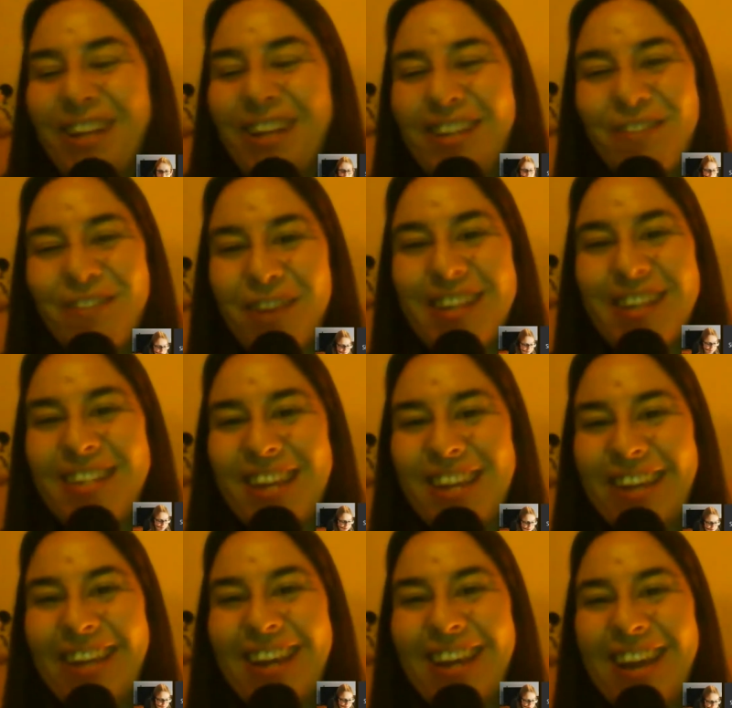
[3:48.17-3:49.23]
interesting.
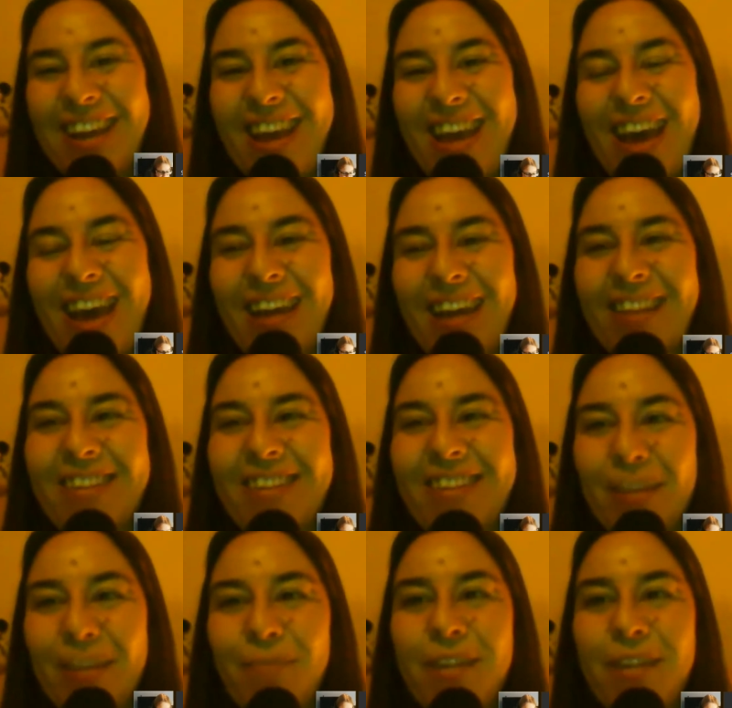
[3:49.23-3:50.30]
And at the same
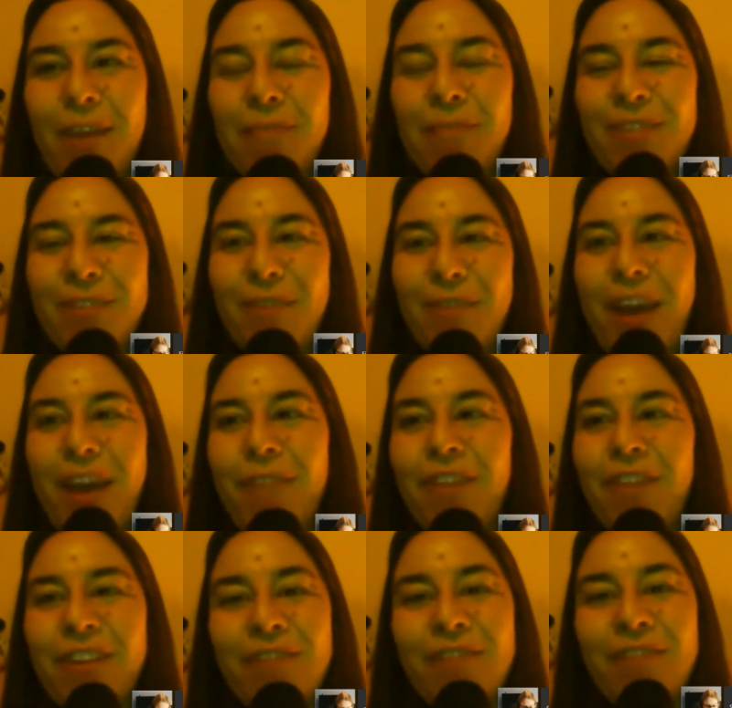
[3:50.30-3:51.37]
time, we have a lot
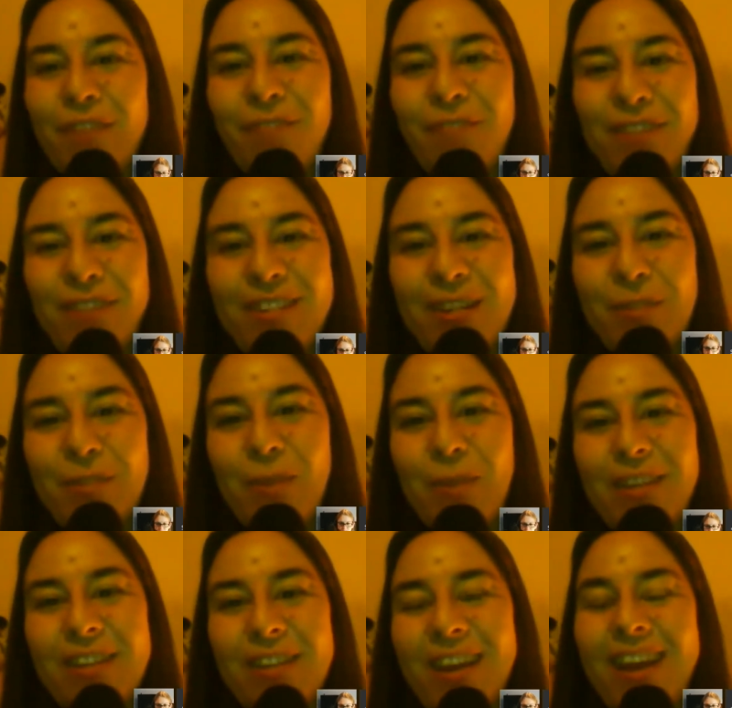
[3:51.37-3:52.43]
of differences, but
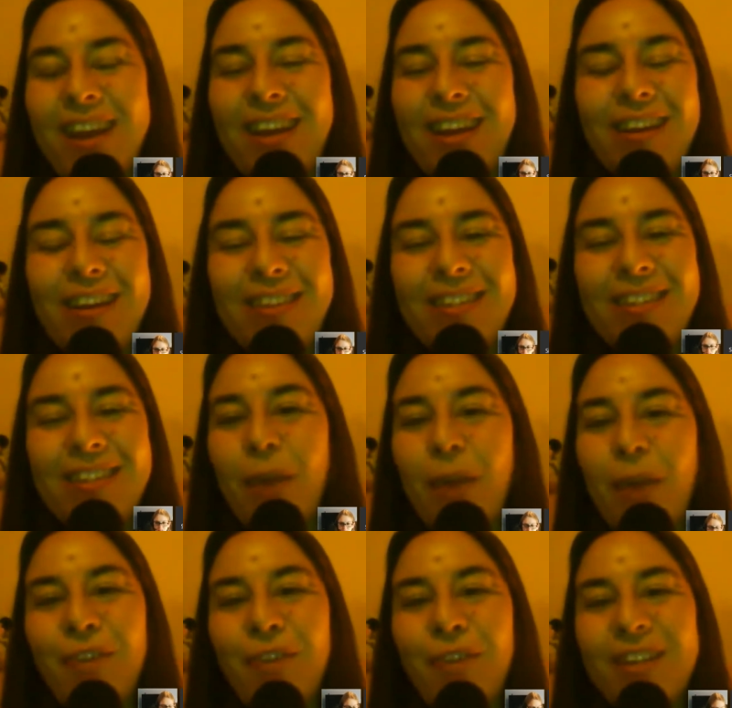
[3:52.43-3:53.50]
the Star
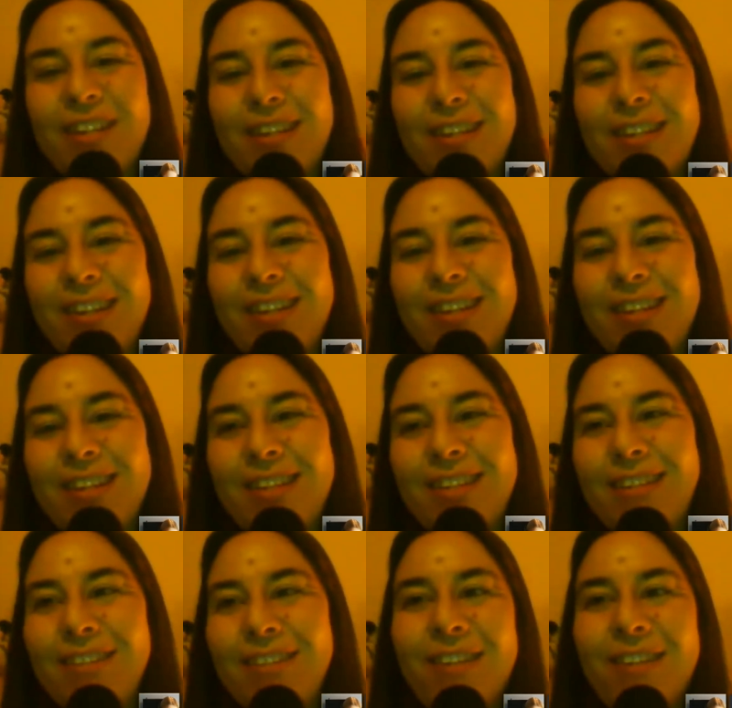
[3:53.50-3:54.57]
Wars is
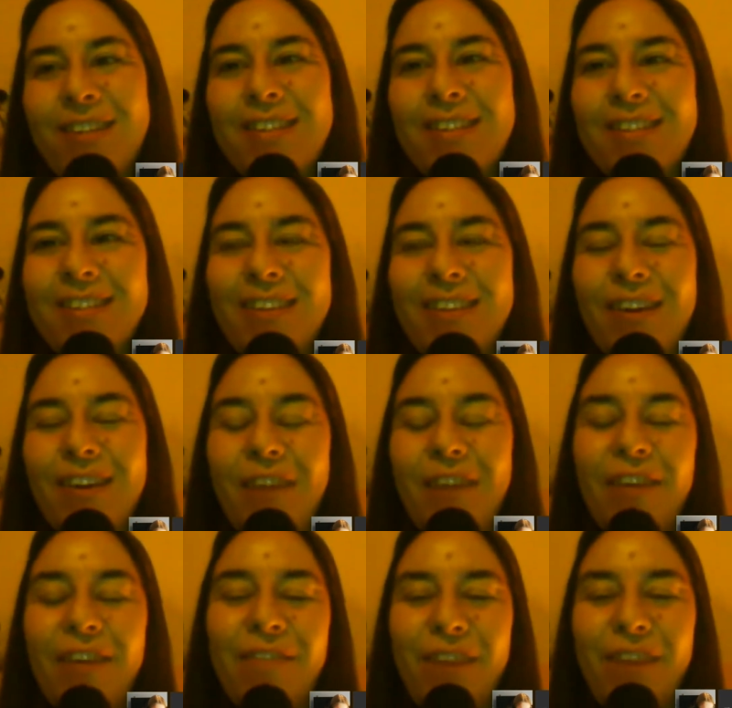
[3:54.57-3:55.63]
just a
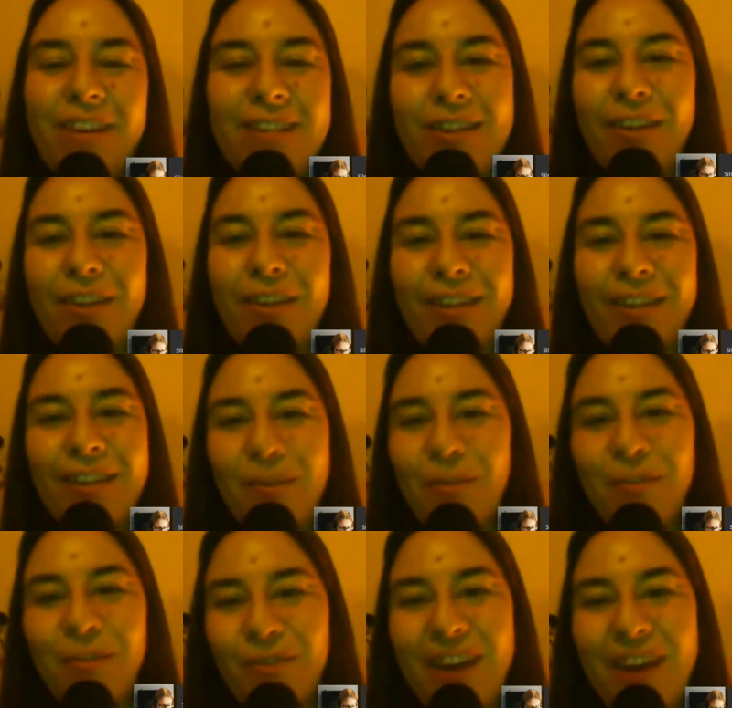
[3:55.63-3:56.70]
very solid
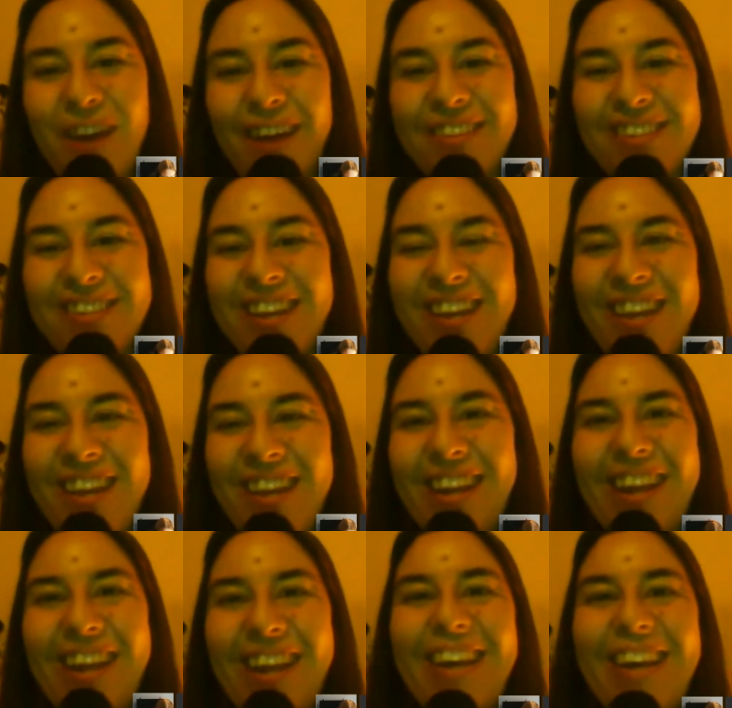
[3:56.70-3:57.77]
common ground.
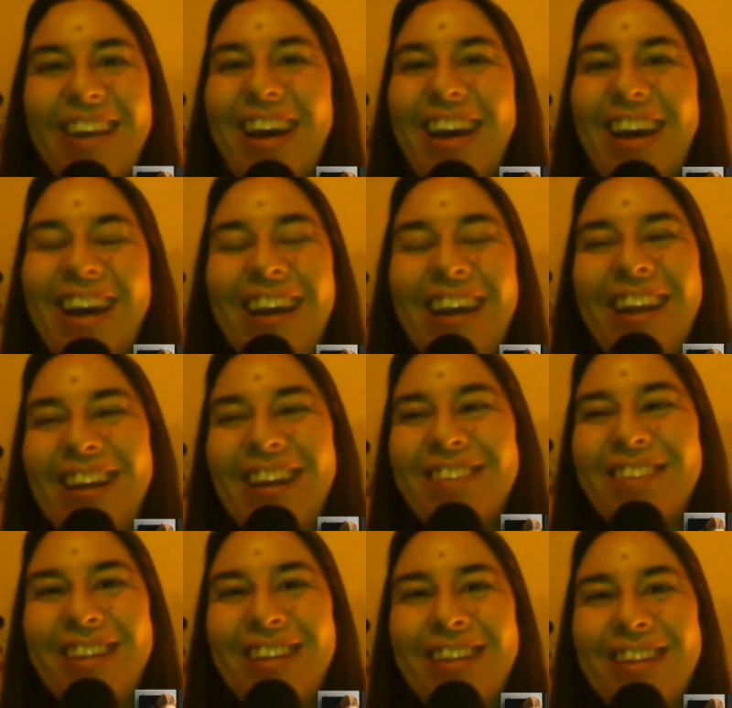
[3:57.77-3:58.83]
Like I like
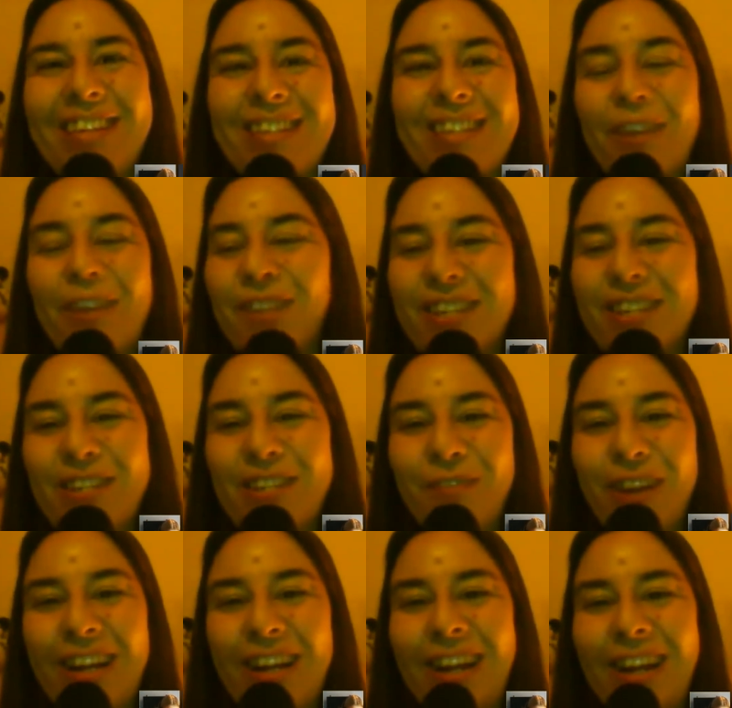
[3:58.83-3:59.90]
to say that Star Wars is very